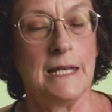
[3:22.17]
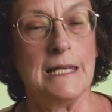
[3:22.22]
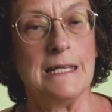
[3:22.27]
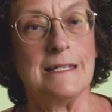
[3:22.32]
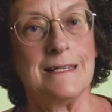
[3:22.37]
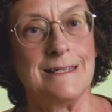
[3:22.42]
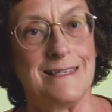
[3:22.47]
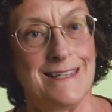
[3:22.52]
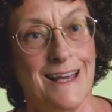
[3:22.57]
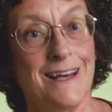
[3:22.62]
and
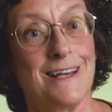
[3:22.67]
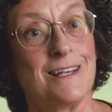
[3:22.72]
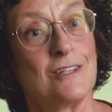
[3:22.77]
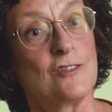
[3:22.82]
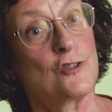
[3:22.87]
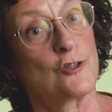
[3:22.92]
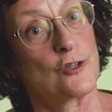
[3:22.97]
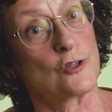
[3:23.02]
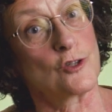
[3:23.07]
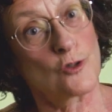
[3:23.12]
it
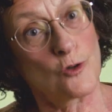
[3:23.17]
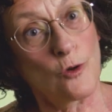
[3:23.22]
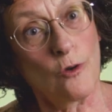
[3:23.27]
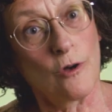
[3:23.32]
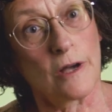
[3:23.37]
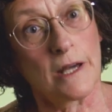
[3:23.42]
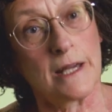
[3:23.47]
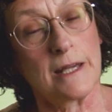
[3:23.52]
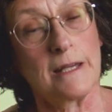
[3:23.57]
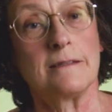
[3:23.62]
does
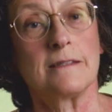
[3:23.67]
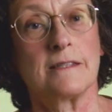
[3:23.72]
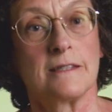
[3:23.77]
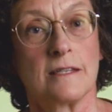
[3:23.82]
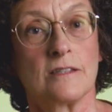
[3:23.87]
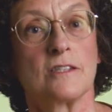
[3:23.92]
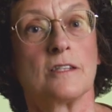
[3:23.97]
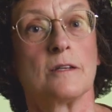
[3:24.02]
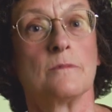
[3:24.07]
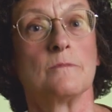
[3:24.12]
destroy
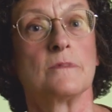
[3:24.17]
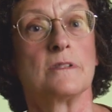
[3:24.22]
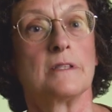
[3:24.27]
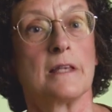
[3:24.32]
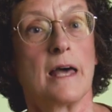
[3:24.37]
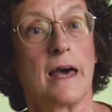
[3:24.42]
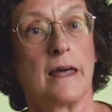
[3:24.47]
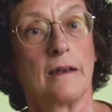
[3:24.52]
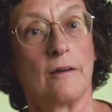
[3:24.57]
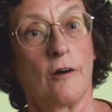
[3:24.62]
systems
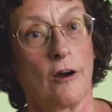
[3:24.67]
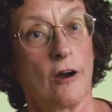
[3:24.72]
that